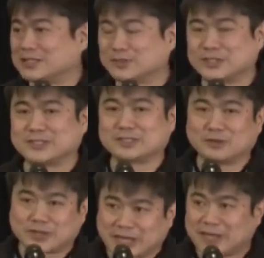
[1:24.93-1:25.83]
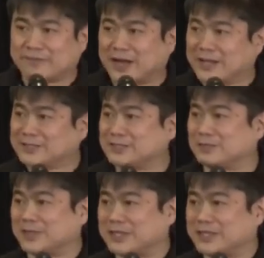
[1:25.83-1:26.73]
So it's okay if I
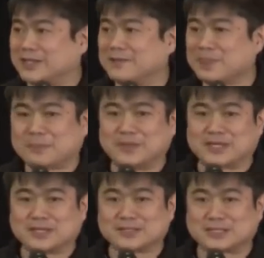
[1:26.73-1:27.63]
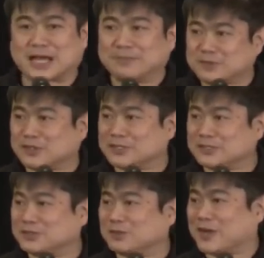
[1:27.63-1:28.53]
steal money because I'm trying to
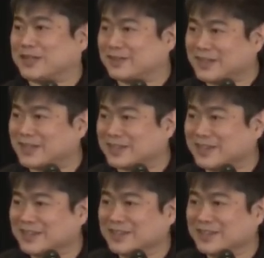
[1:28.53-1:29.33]
do the right thing.